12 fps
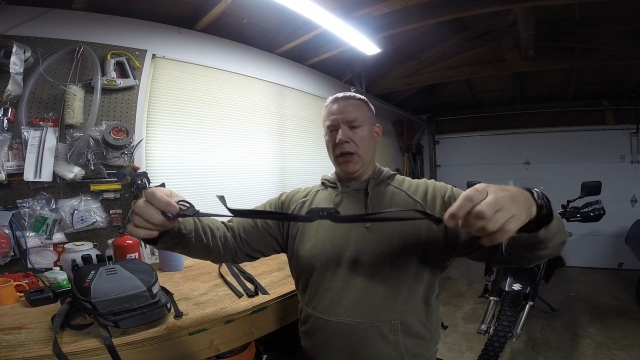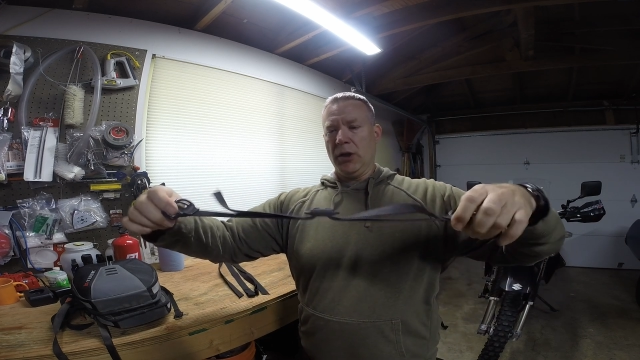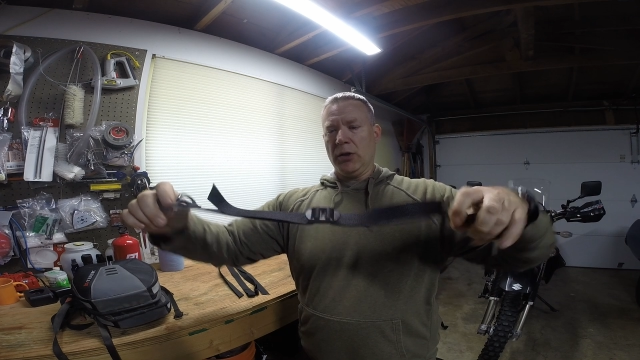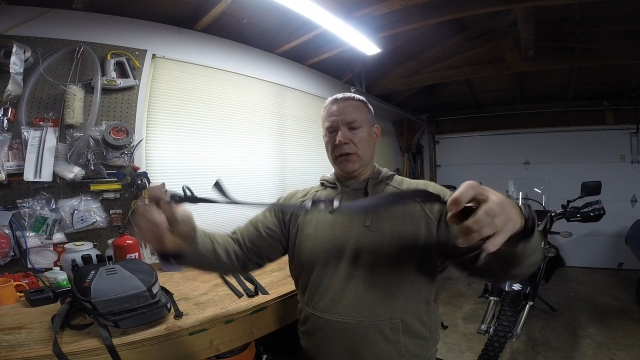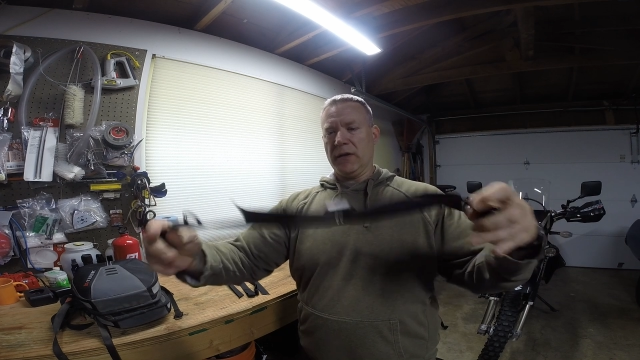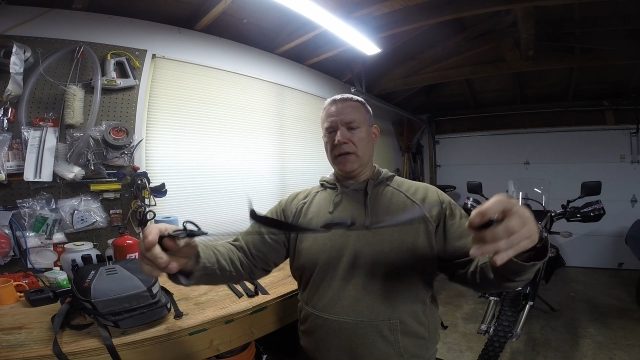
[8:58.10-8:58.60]

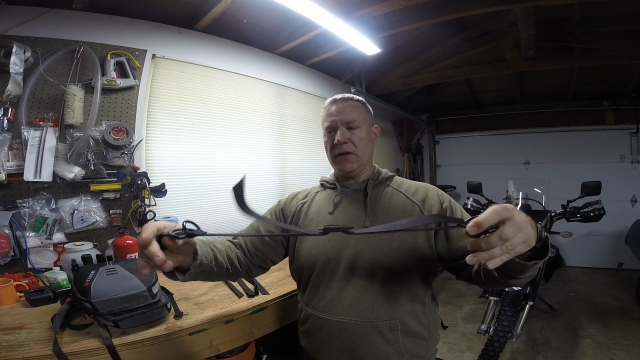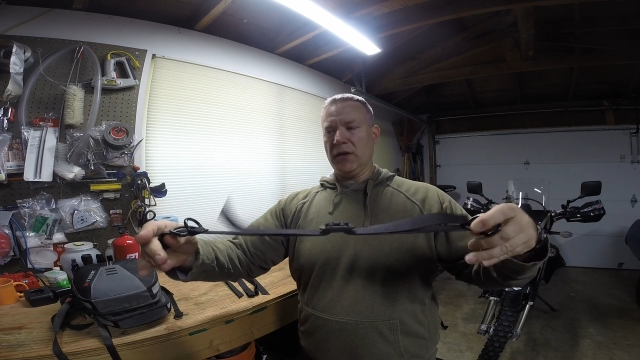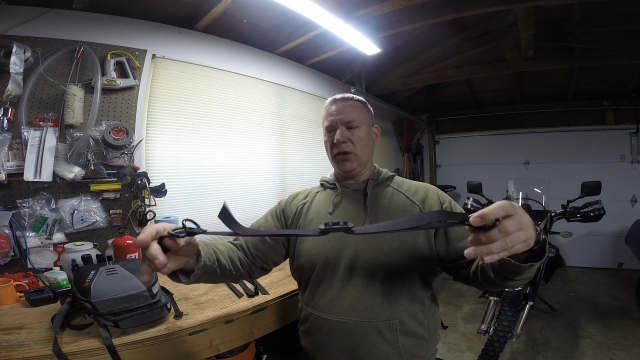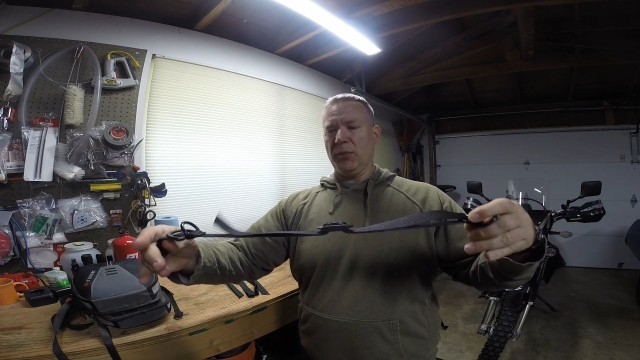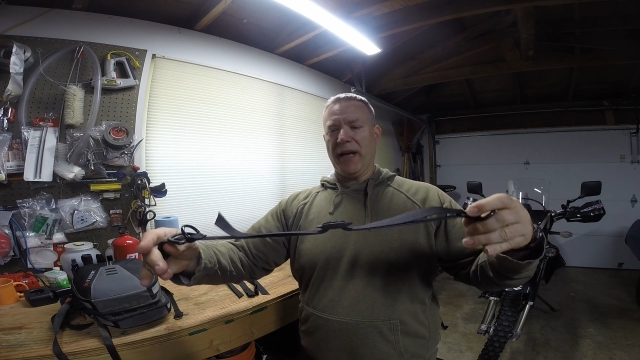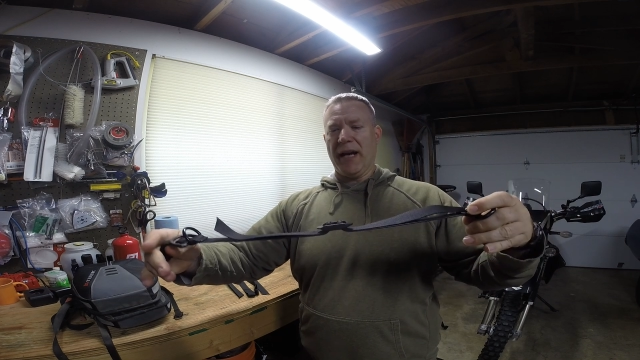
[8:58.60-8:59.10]
hook this to
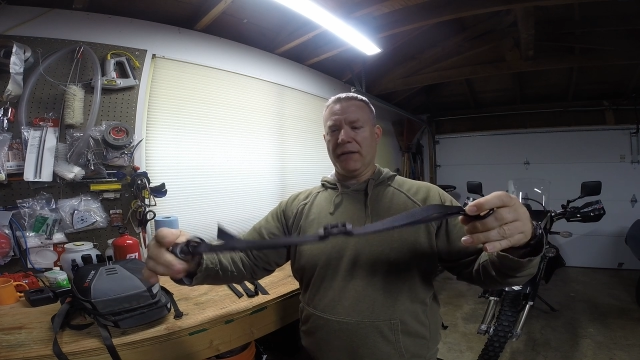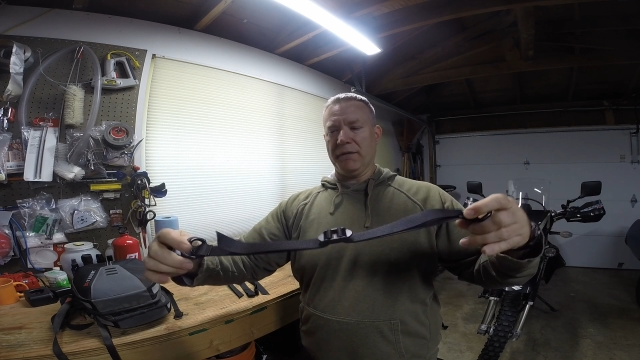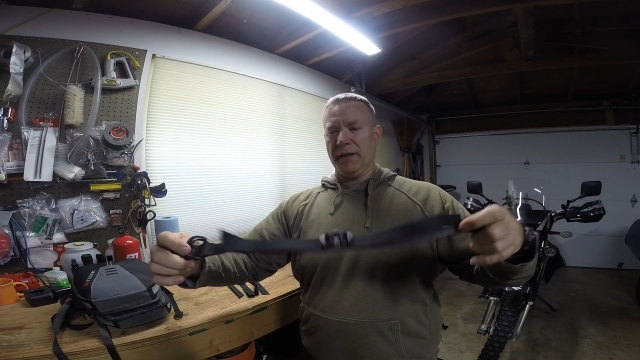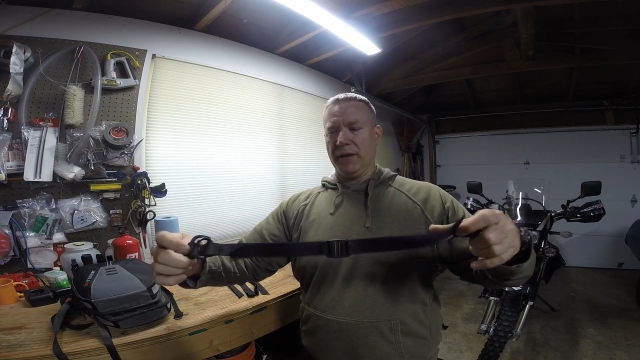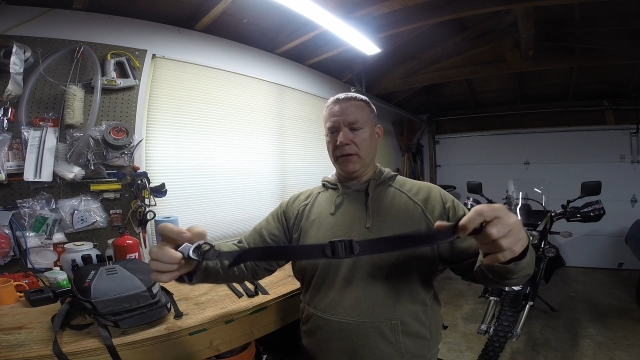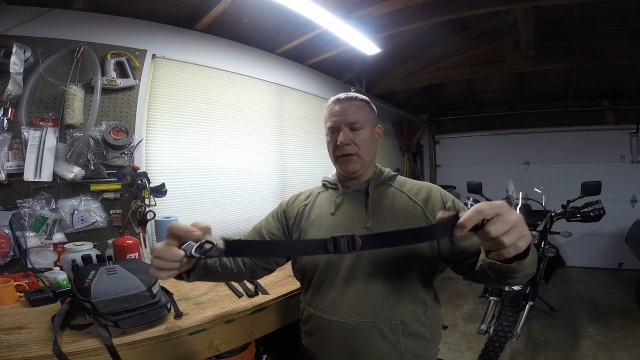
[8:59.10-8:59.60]
your back
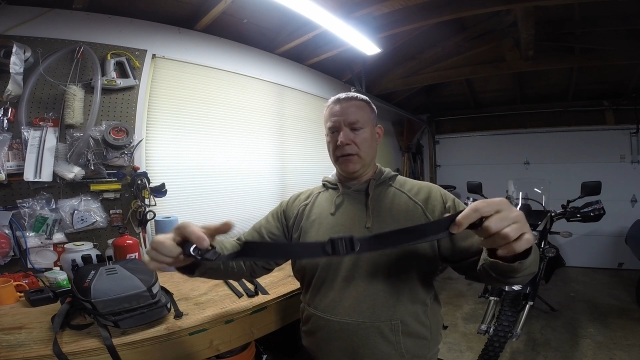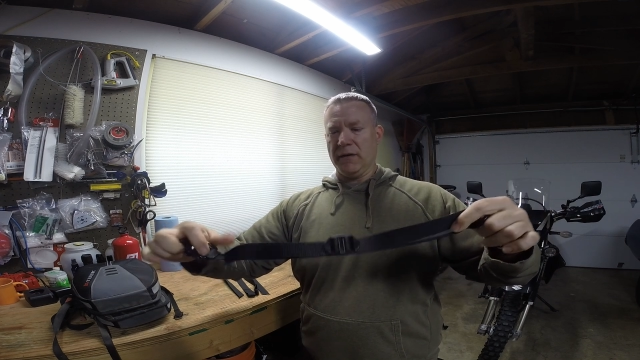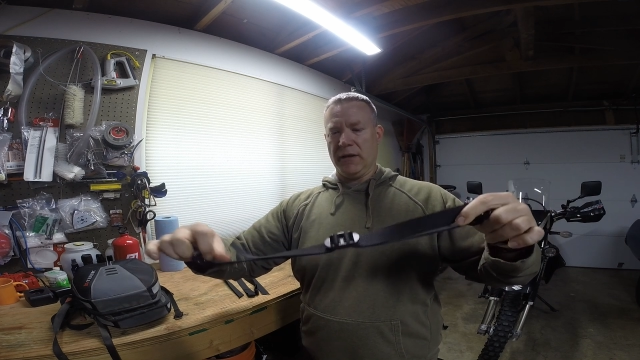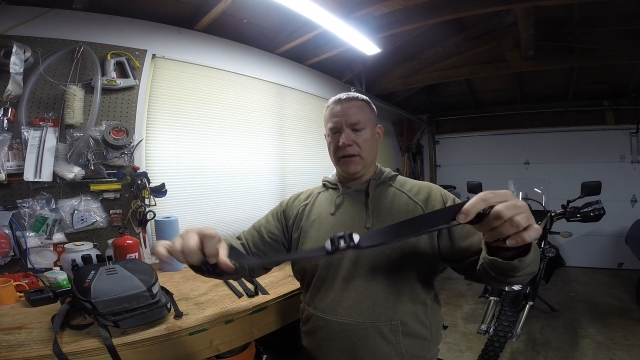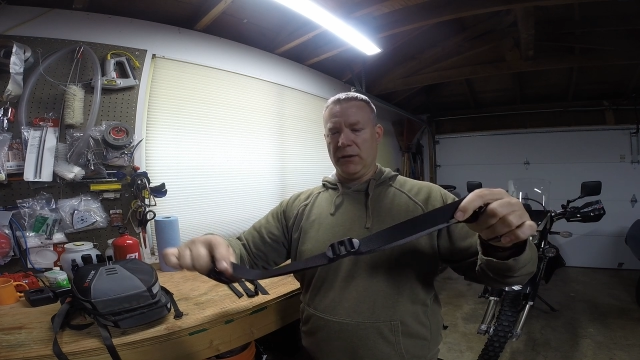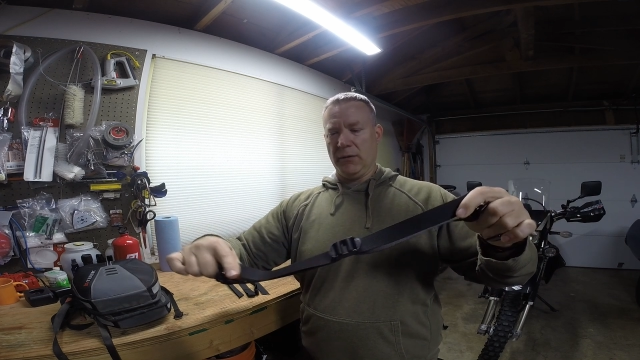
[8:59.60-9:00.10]
fenders
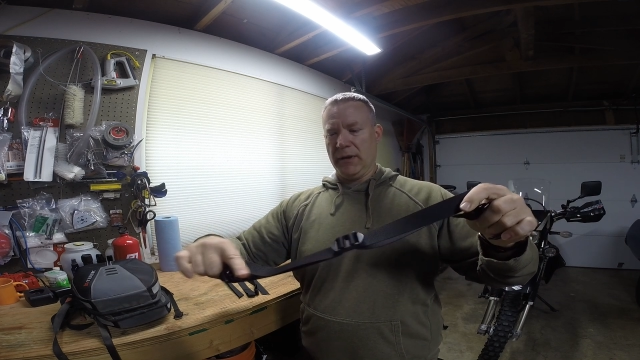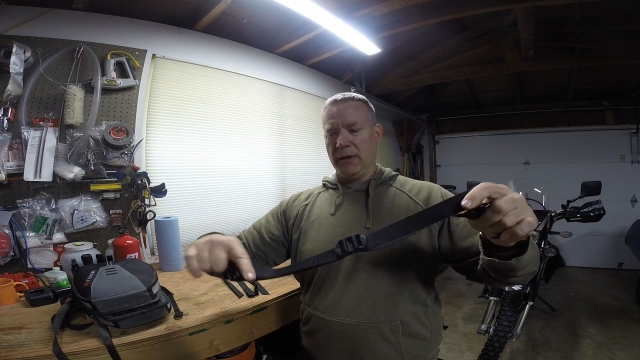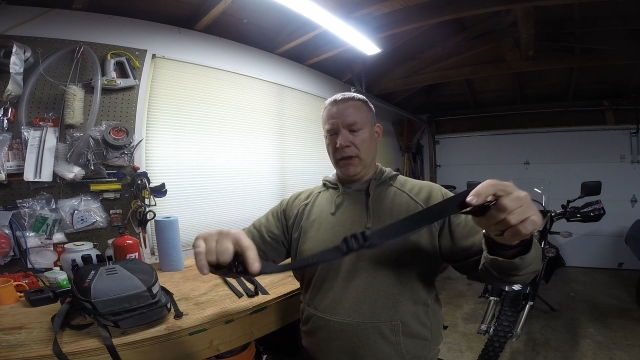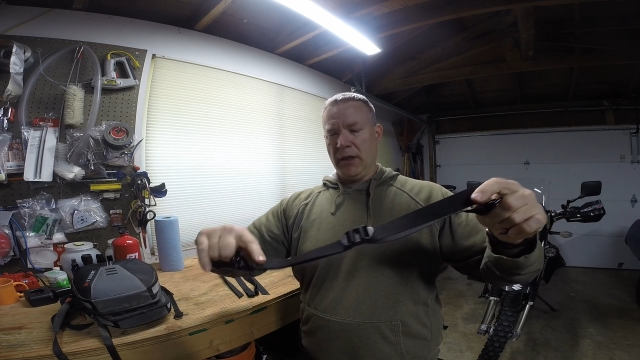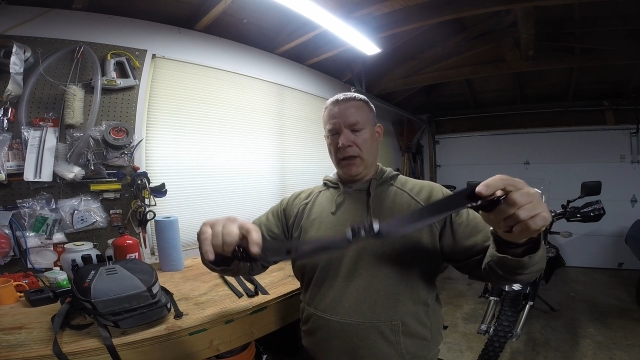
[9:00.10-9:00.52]
and you would